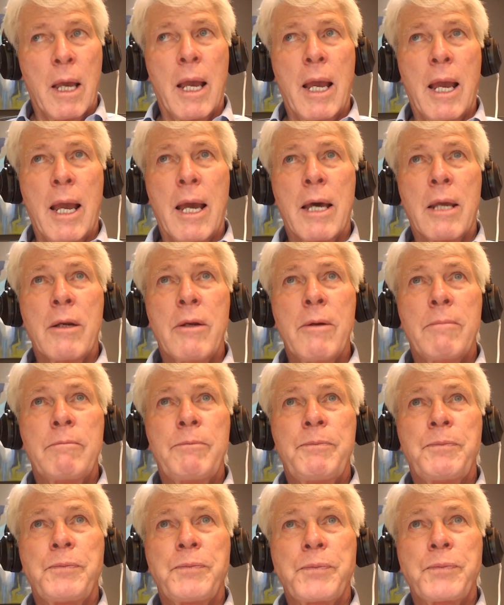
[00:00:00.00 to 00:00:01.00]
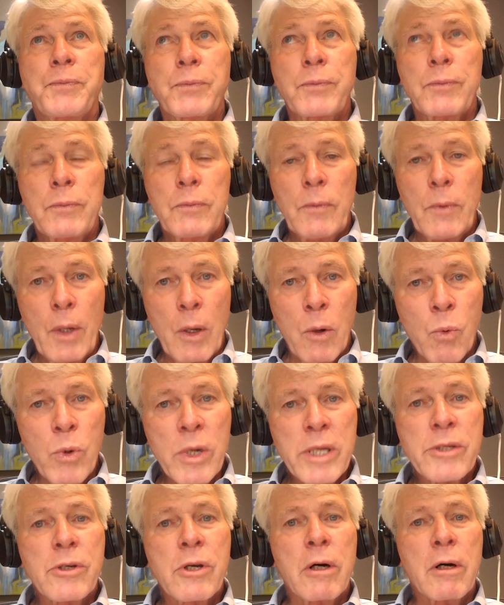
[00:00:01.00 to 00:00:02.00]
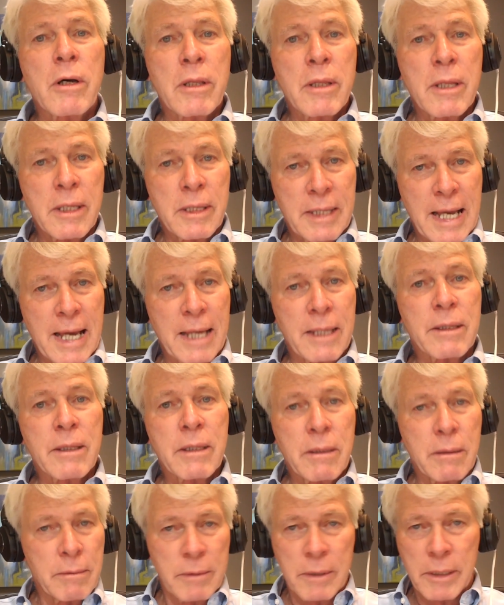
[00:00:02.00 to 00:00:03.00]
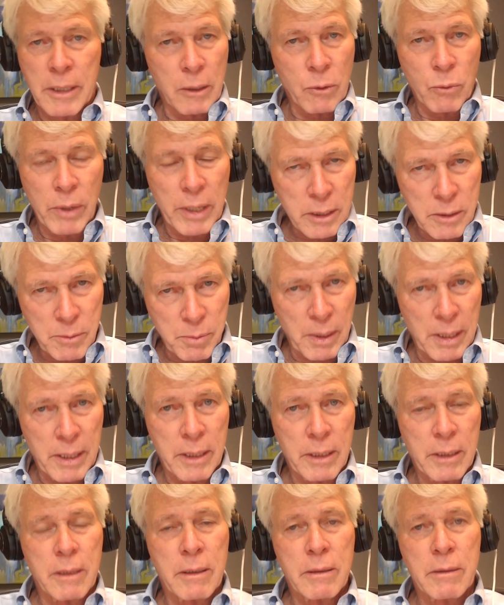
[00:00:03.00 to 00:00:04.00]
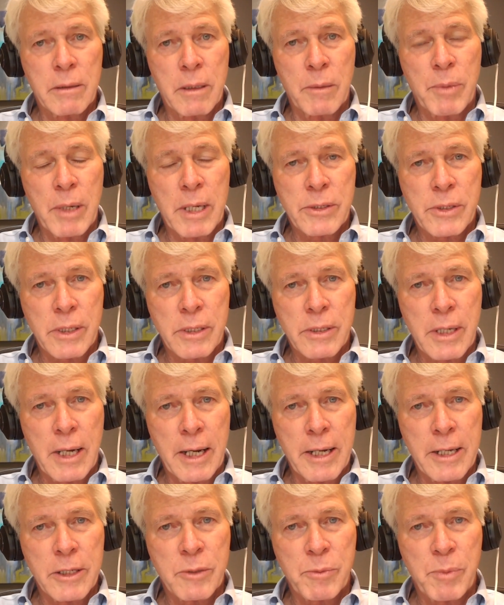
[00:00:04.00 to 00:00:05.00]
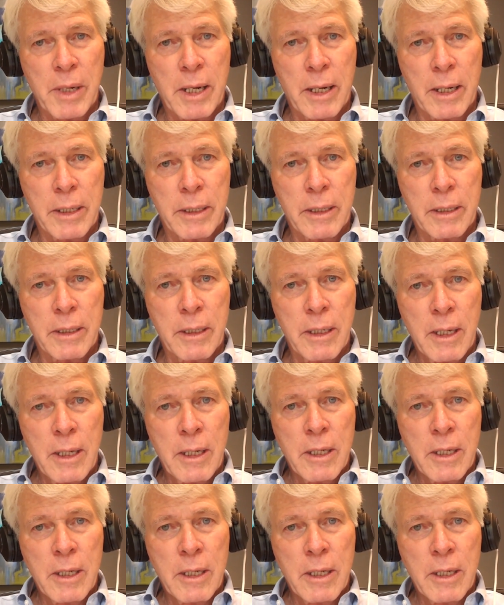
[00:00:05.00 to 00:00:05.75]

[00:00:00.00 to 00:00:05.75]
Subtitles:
And we saw that we explained the basic science behind it.